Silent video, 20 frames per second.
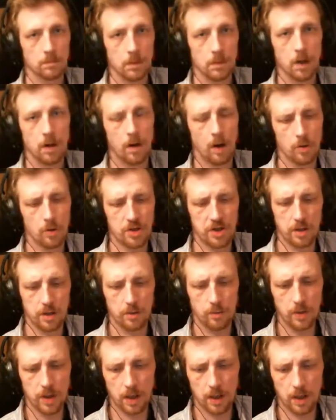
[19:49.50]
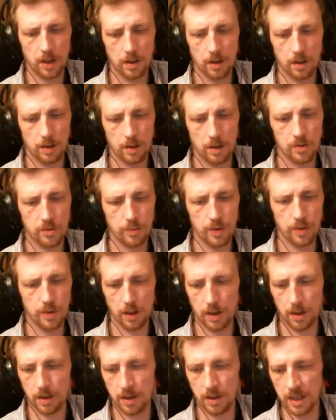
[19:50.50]
No, it was
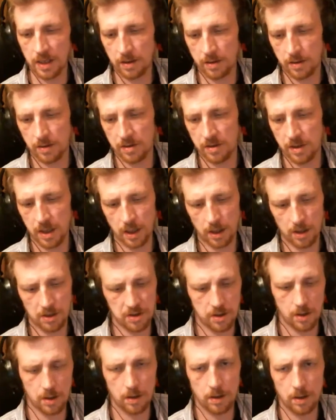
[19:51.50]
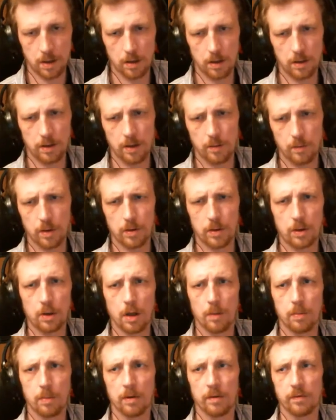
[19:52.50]
really neat to see, because there were a
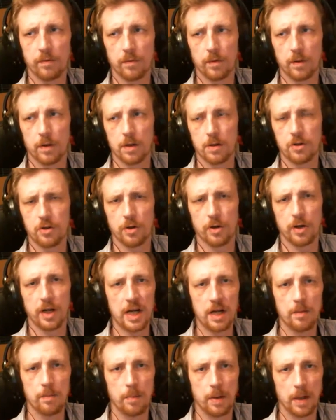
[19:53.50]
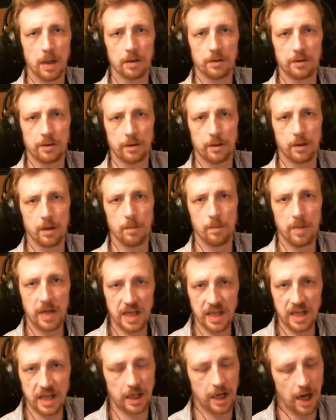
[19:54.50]
couple of sort of inbuilt
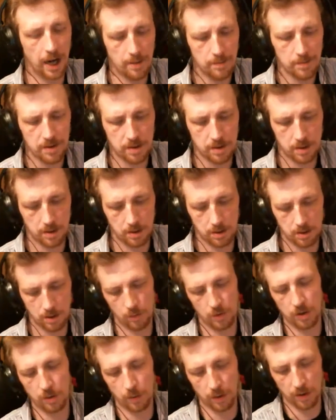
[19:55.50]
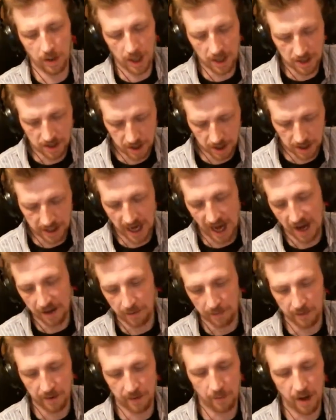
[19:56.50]
mini games. So you were actually
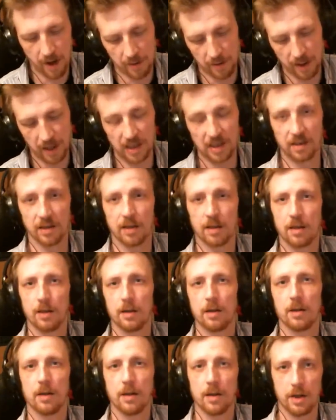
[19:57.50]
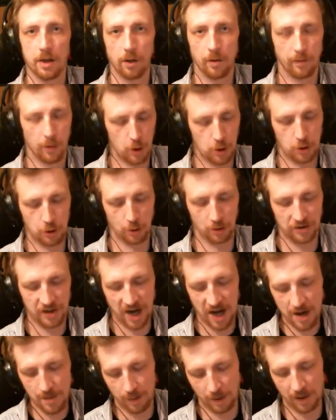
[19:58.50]
gathered around a little, virtual
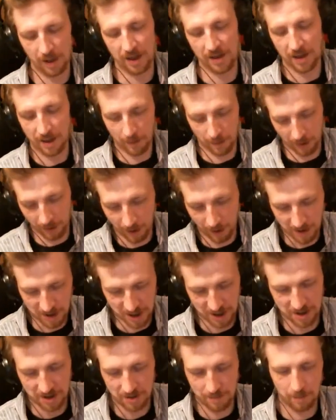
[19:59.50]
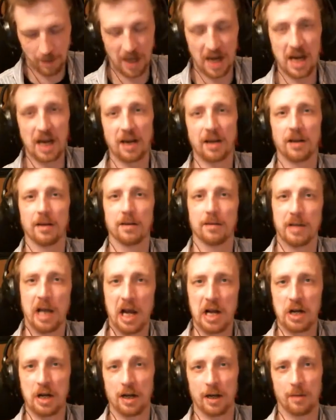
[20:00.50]
table, and they were just playing
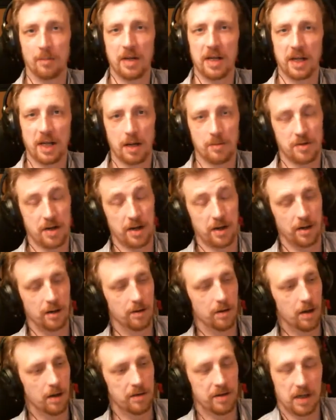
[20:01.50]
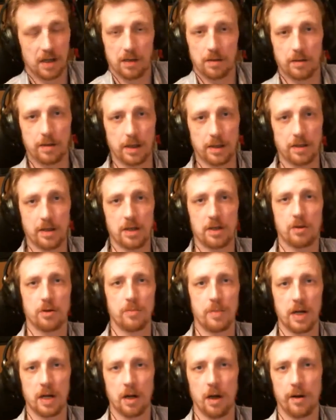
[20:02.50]
tiny little mini games. And I think that this
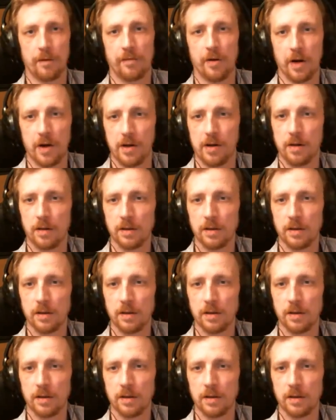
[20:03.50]
could be a lot of fun.